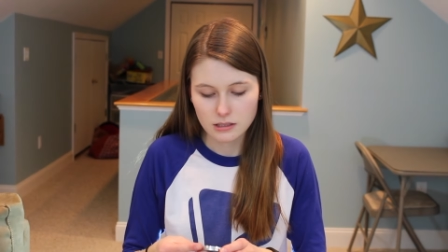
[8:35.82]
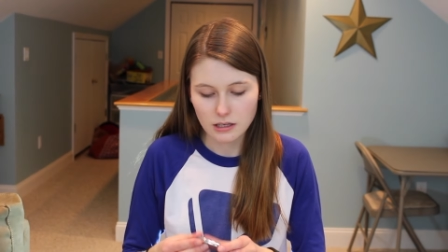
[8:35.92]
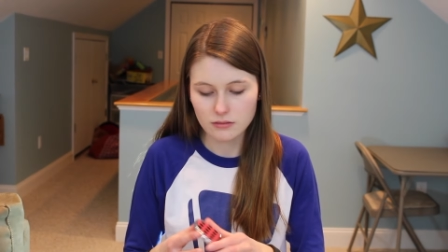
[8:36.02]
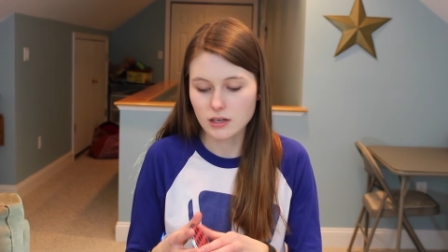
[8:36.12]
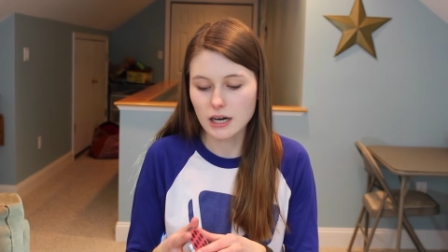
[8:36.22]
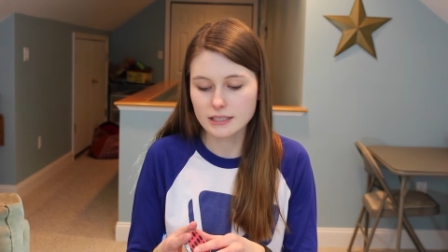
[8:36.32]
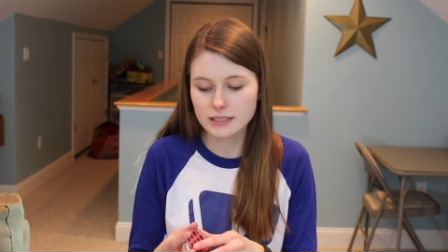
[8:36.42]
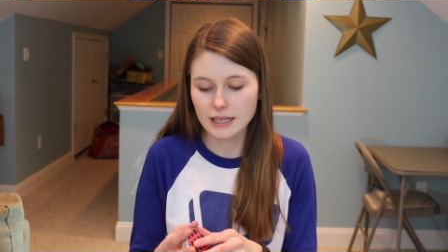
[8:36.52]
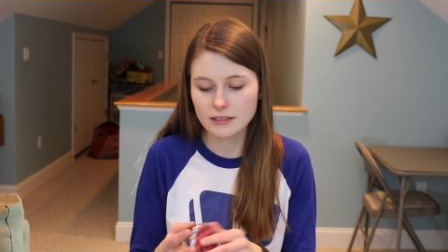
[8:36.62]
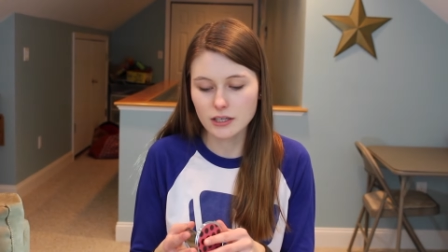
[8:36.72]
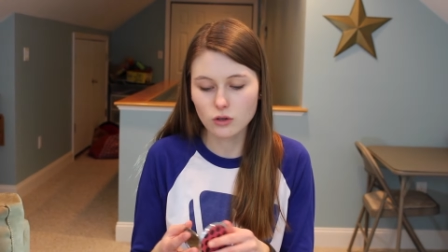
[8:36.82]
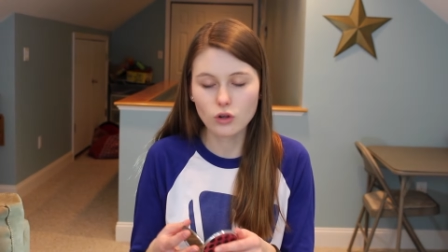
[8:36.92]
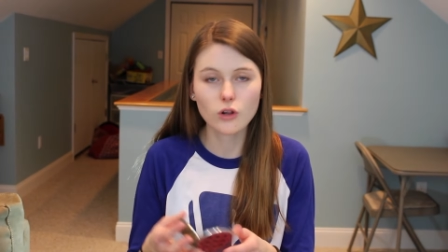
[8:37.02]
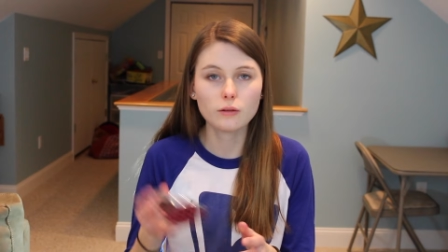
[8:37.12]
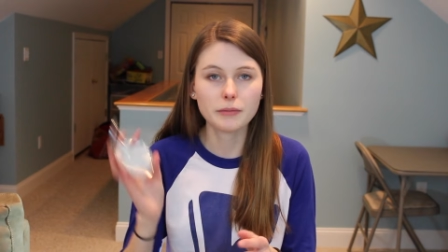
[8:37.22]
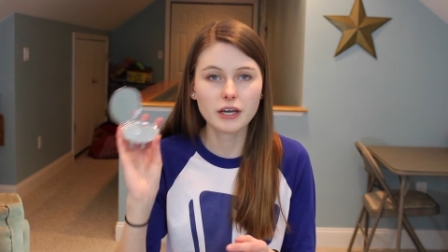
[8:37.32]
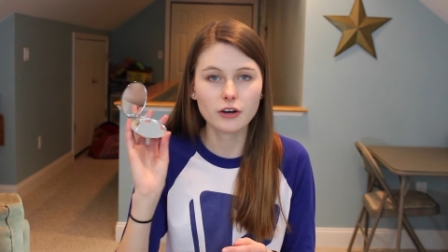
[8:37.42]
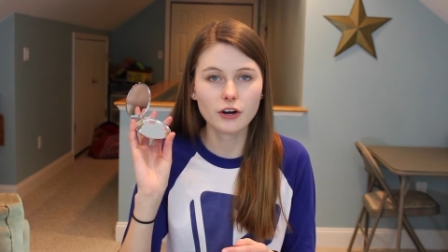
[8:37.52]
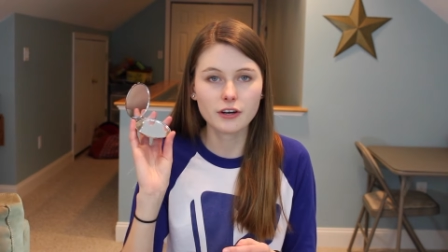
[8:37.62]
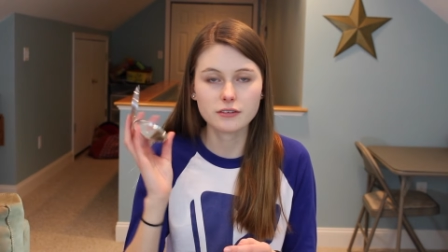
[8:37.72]
I've got a little
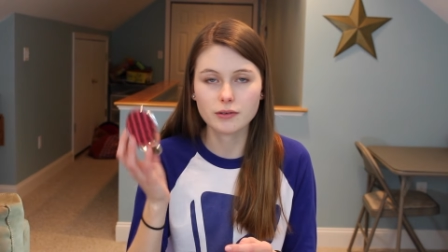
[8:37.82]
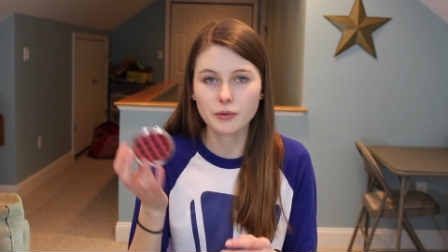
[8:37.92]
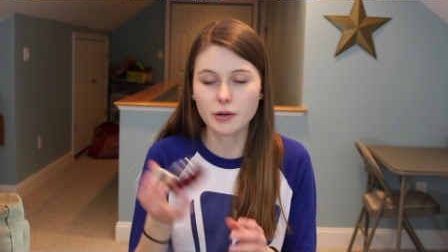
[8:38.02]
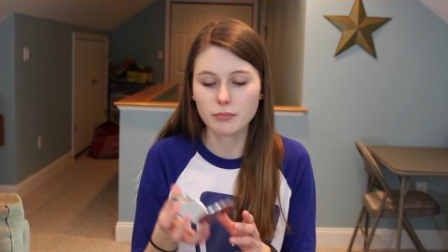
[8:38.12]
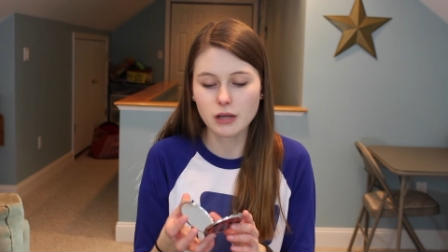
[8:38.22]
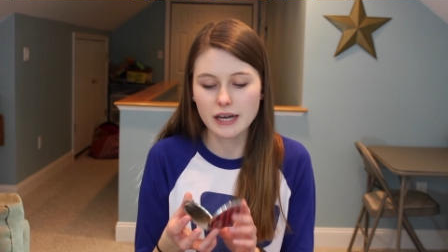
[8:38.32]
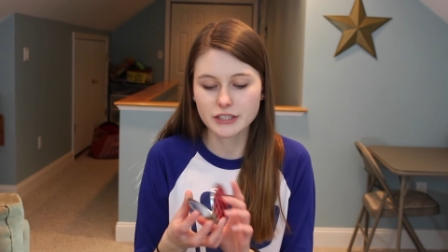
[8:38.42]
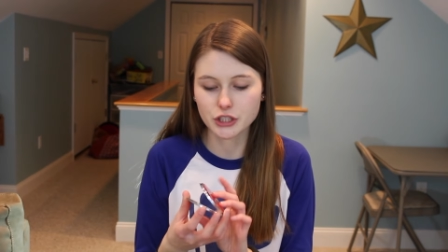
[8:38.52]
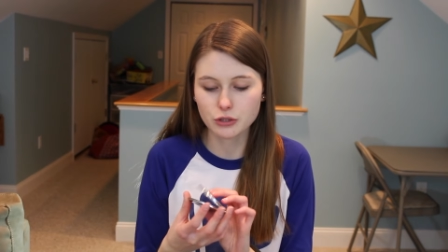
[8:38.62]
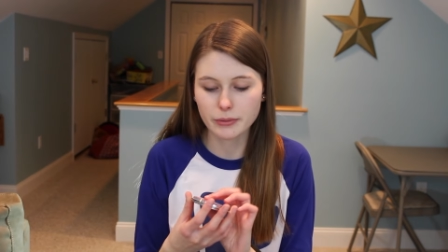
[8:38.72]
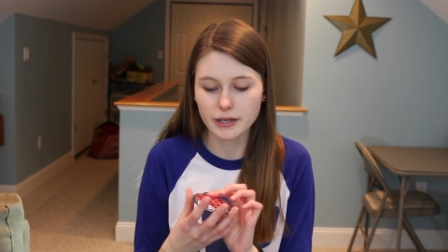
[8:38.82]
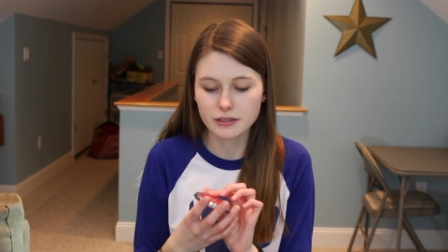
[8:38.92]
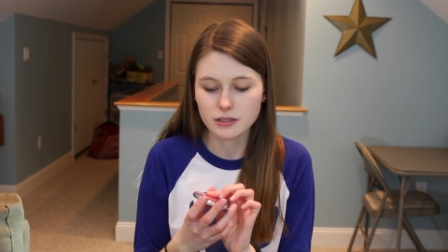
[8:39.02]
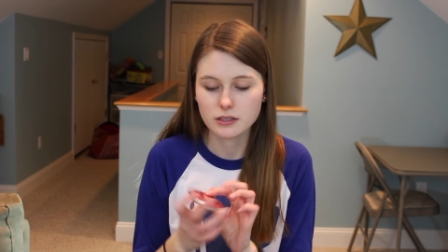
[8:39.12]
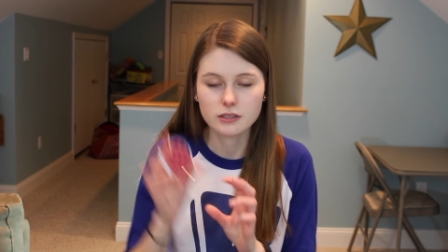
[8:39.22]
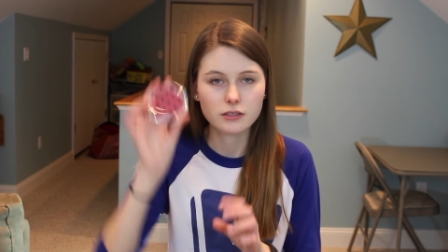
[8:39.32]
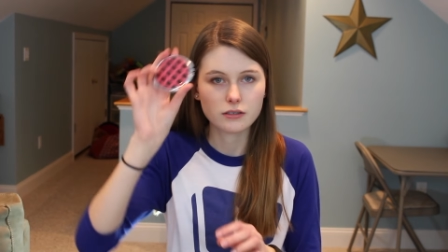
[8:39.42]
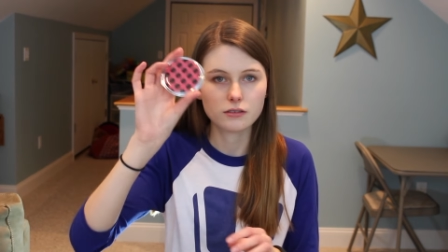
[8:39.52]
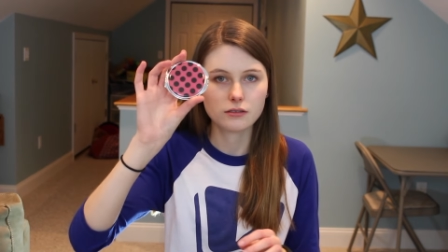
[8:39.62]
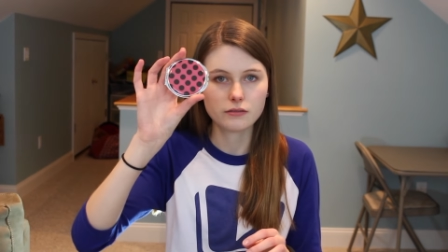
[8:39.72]
mirror. I don't want to blind you, but
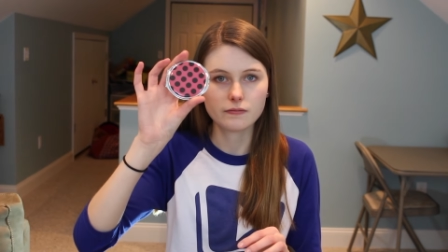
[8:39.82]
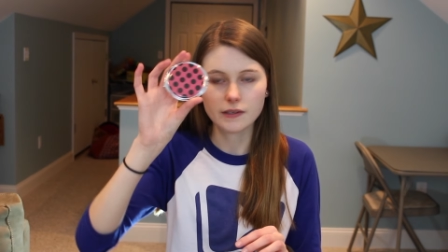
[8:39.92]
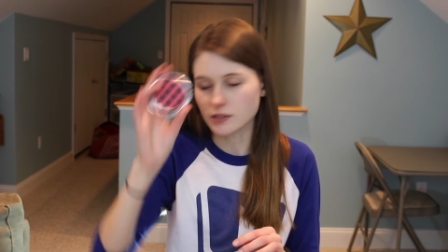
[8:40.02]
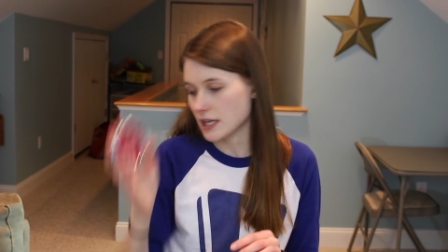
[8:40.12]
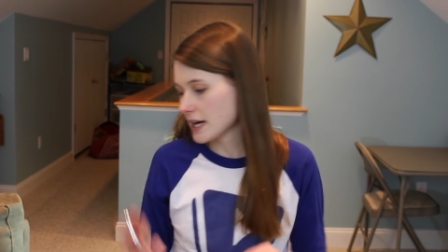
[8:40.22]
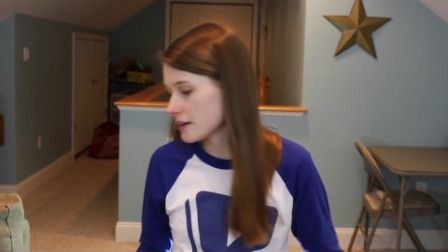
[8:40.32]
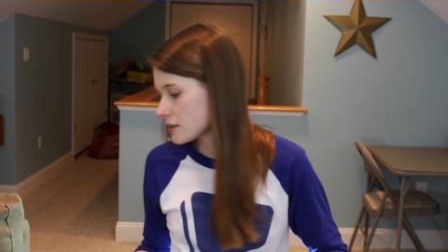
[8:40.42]
that